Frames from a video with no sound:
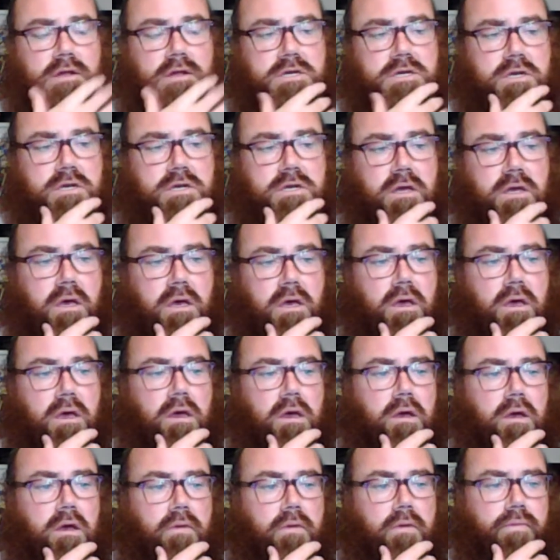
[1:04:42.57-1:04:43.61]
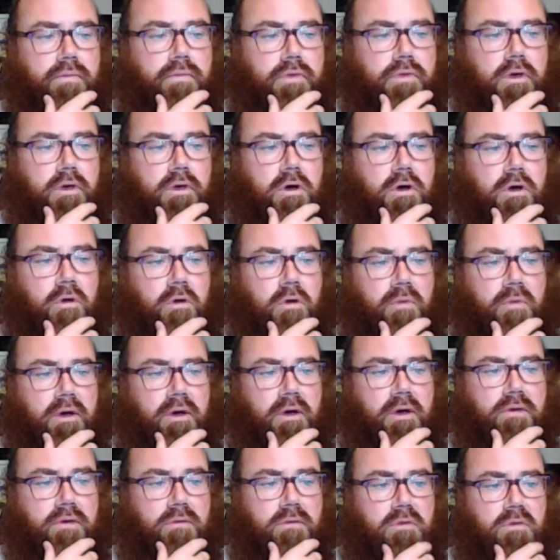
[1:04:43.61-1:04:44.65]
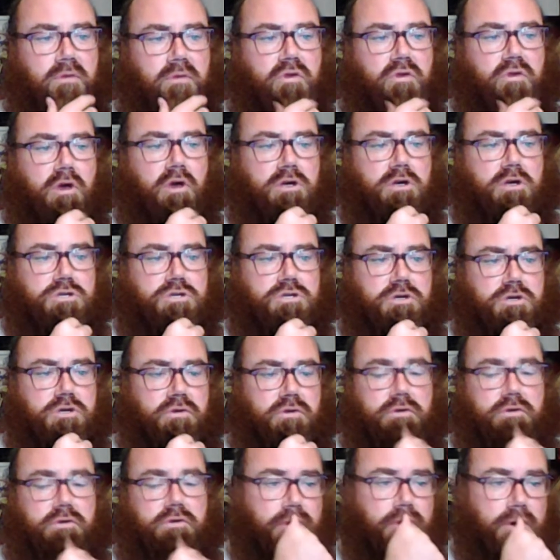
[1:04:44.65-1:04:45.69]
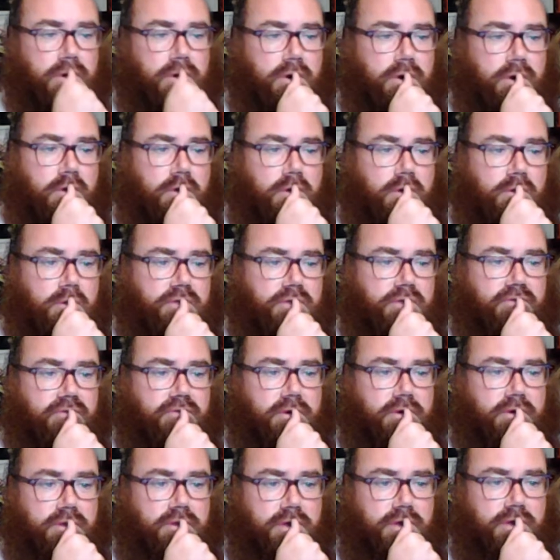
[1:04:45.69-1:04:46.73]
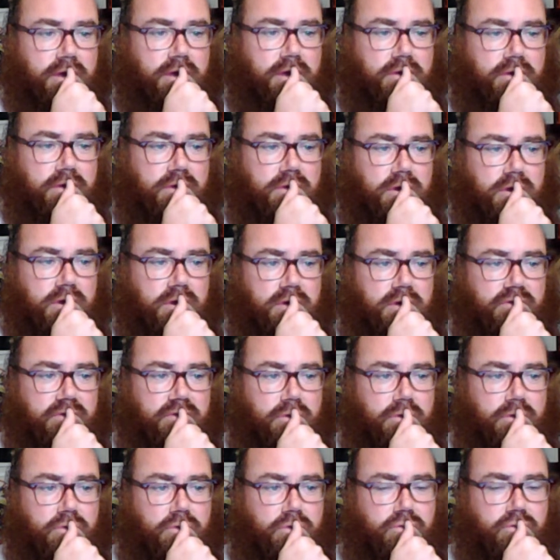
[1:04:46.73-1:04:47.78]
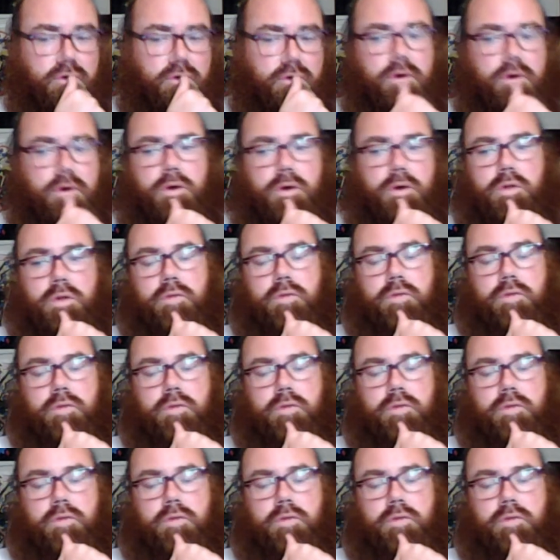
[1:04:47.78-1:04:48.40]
I'll buy some massages, right? But the funny thing is, none of it was real.